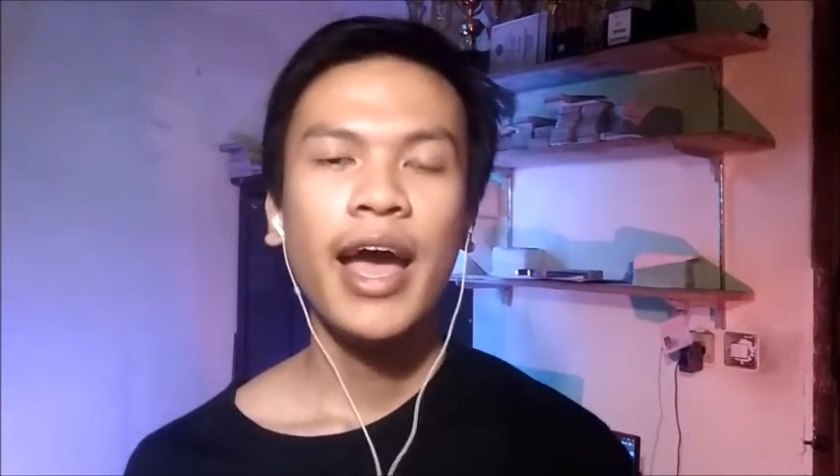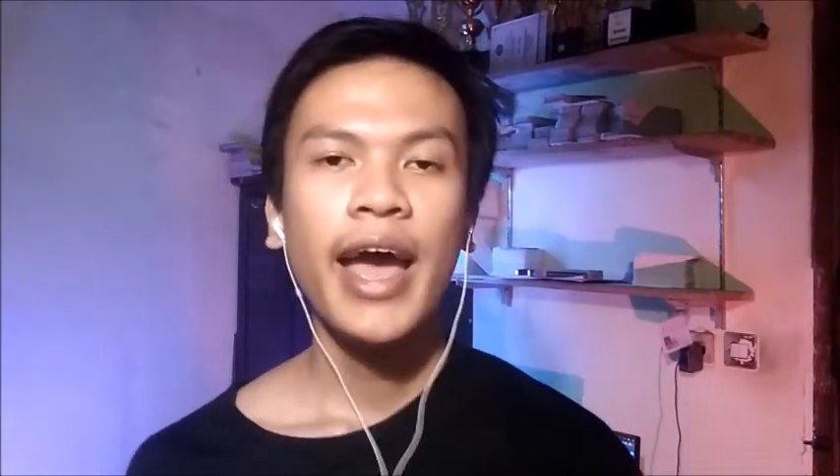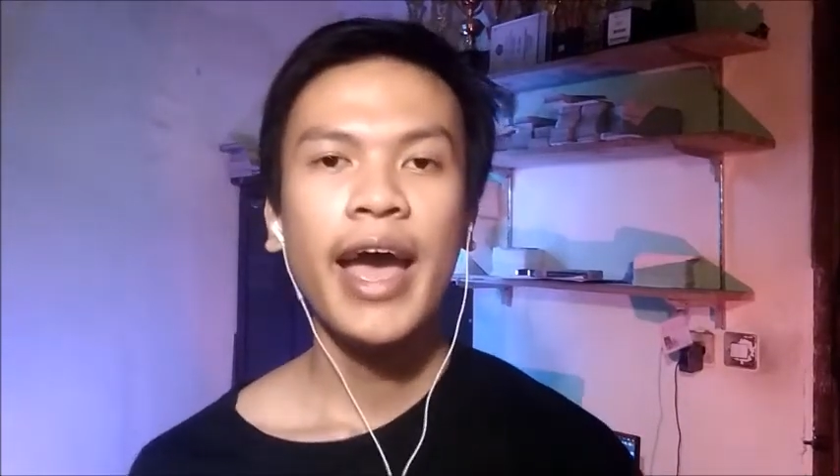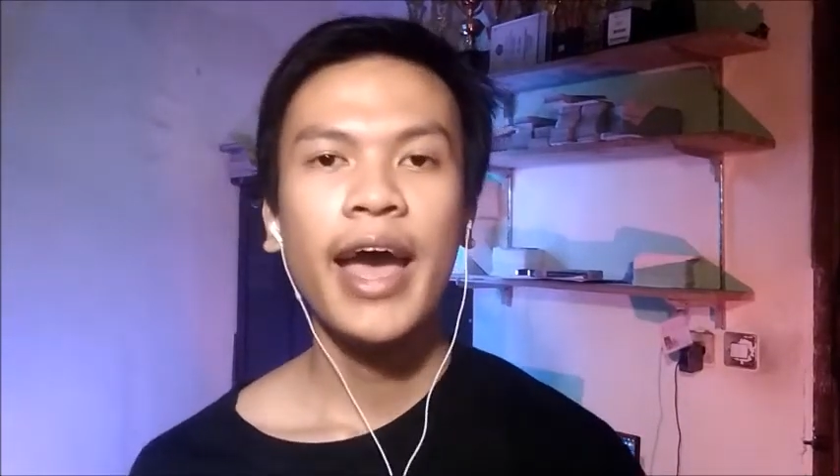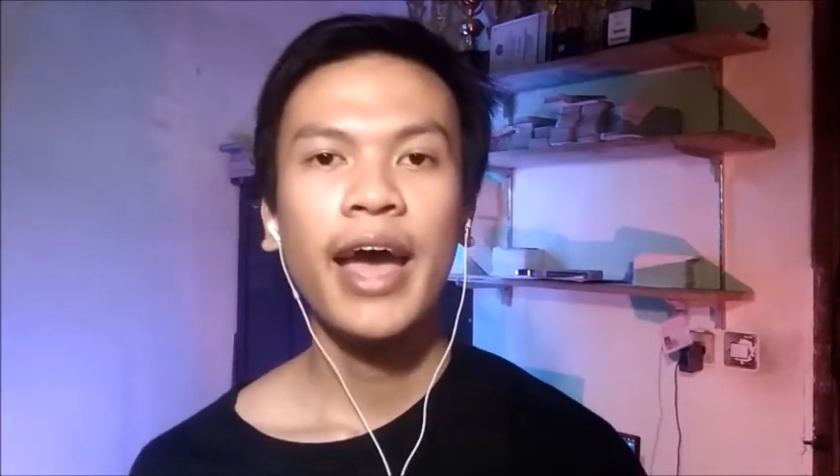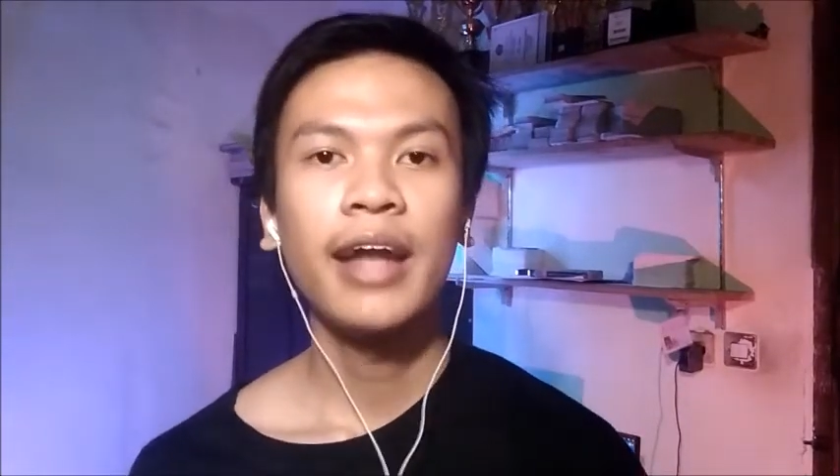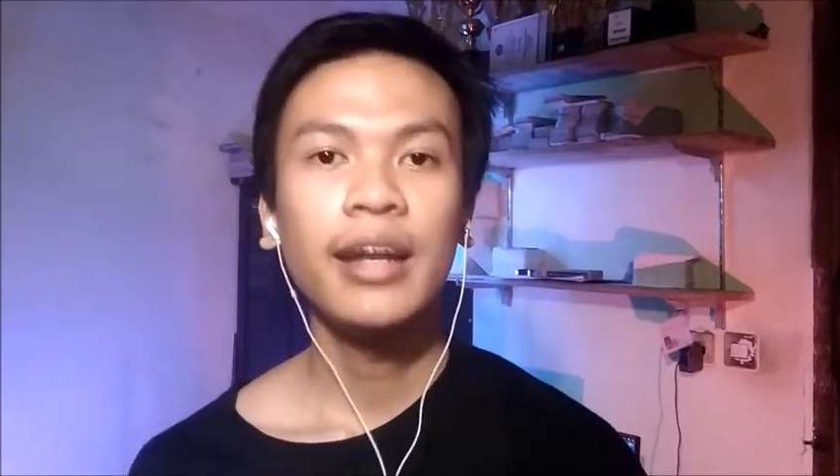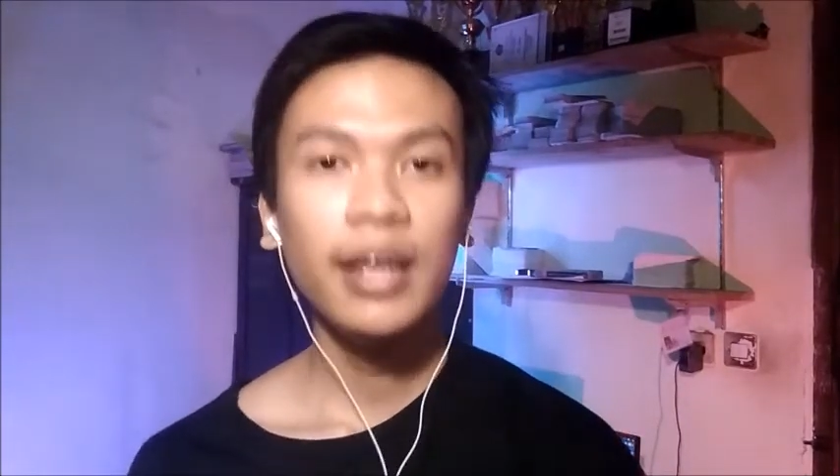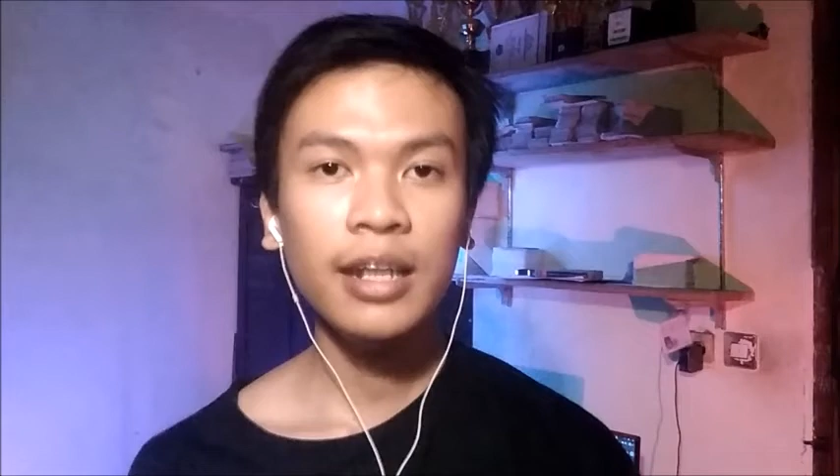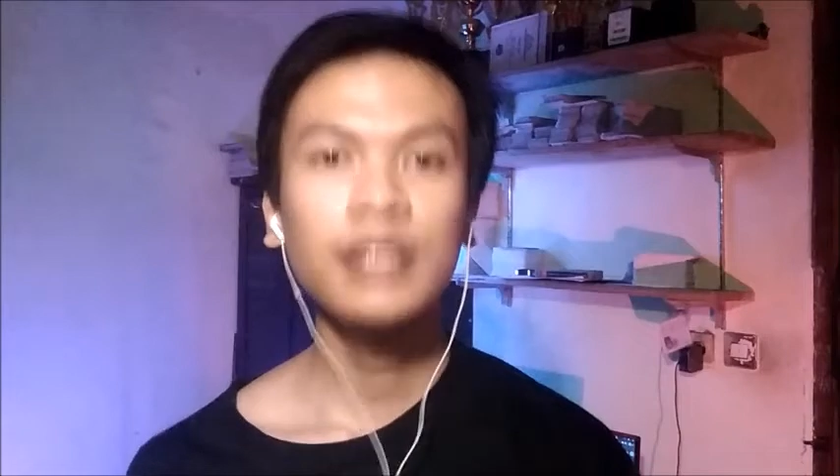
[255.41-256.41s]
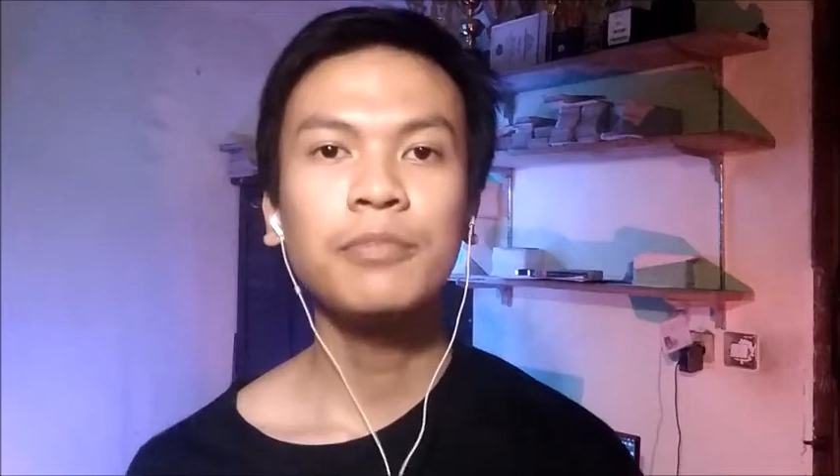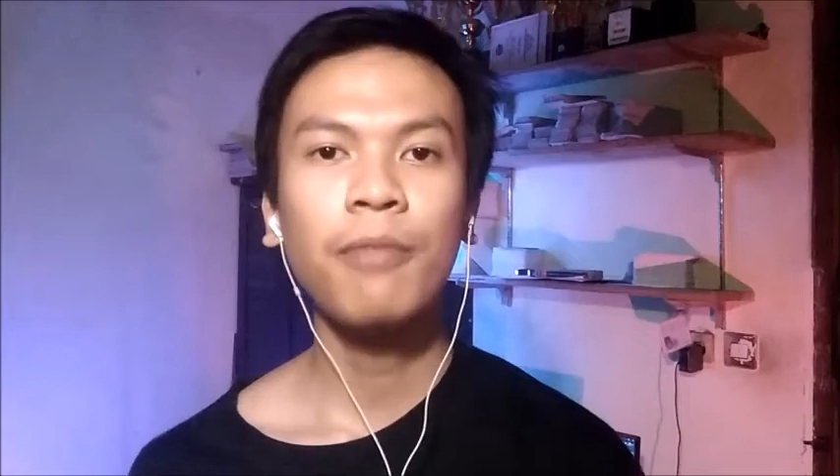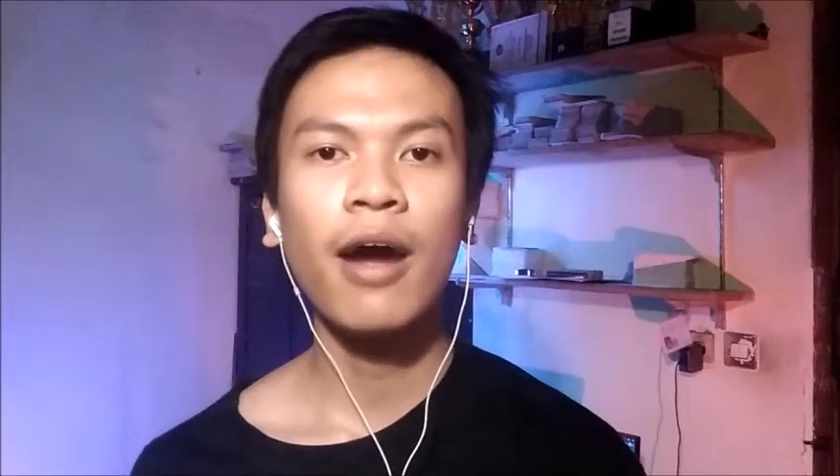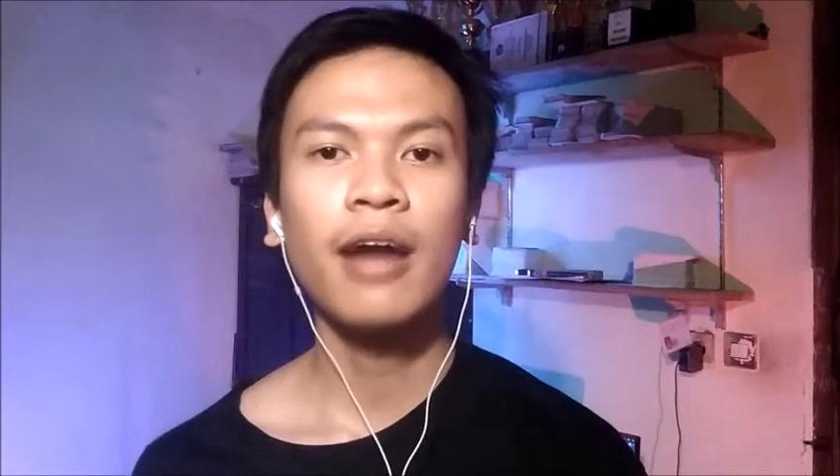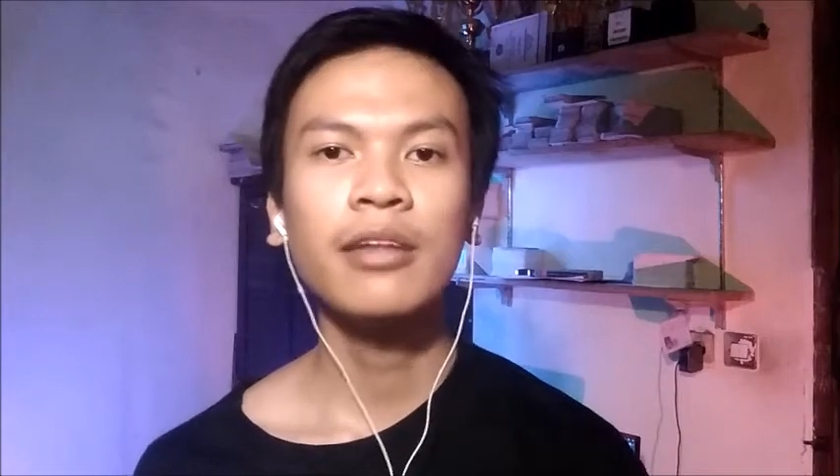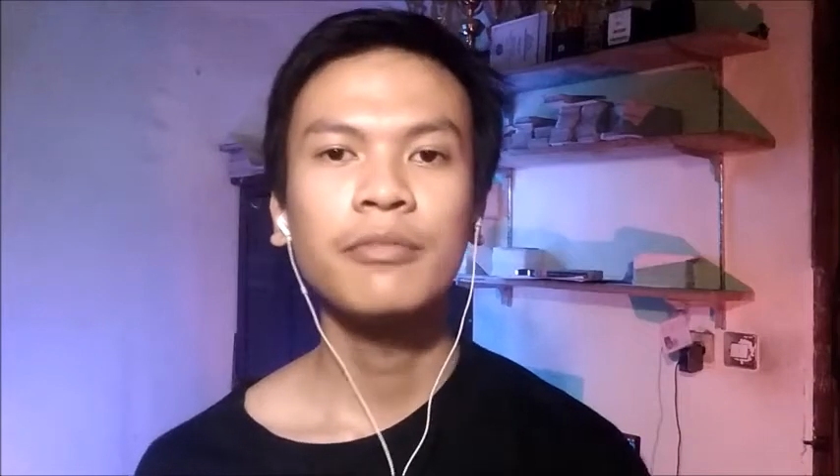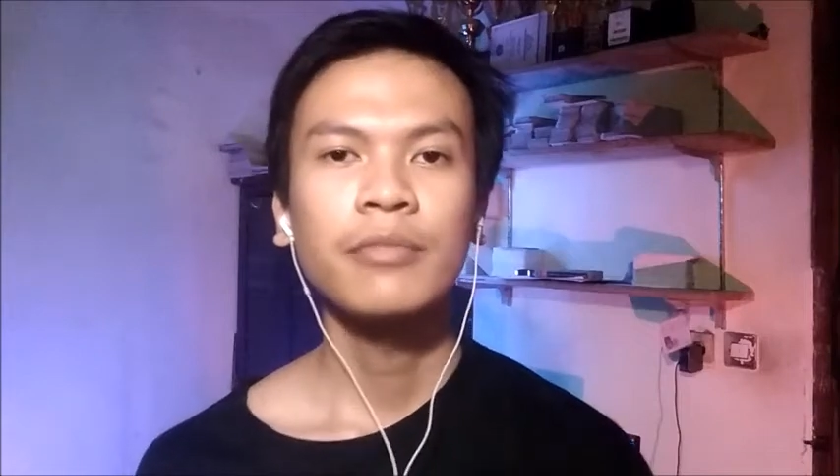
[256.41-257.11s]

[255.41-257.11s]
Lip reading: And in this part,